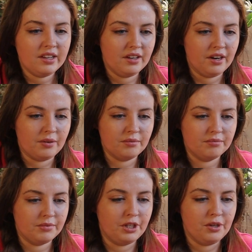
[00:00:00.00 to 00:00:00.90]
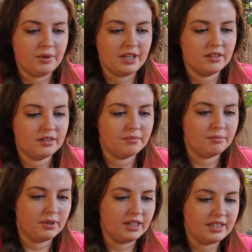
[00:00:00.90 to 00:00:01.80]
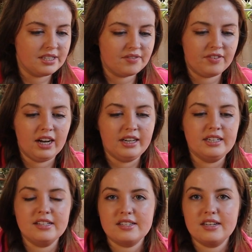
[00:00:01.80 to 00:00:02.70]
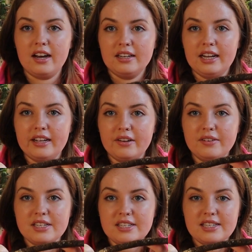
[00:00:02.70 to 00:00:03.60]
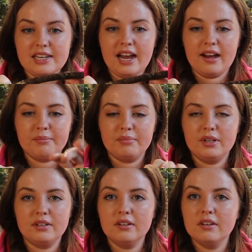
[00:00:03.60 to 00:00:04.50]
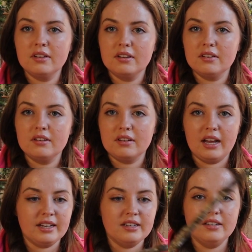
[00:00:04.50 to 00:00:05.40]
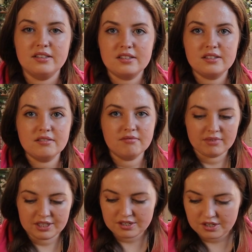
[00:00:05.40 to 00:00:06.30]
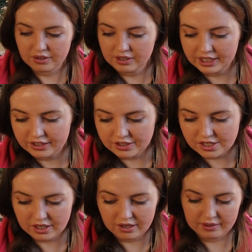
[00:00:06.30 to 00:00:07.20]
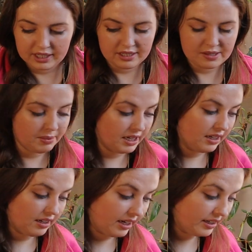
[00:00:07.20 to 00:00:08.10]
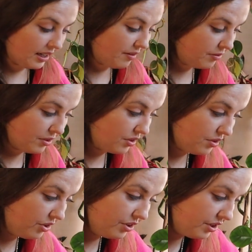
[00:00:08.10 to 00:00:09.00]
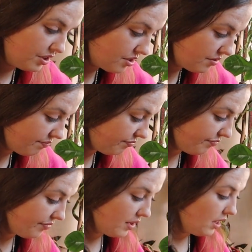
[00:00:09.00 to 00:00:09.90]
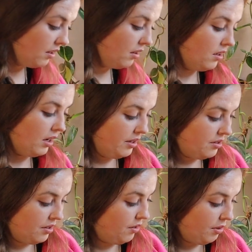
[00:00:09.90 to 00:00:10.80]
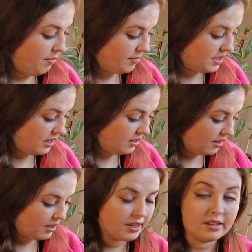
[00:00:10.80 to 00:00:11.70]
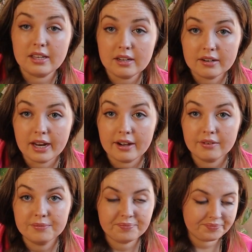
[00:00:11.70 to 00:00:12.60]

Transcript: you know, gooey, but it's fine. It's not like going to snap, and it's totally good to go. And it's been like that for a good, I don't know, I'd say nearly a year now.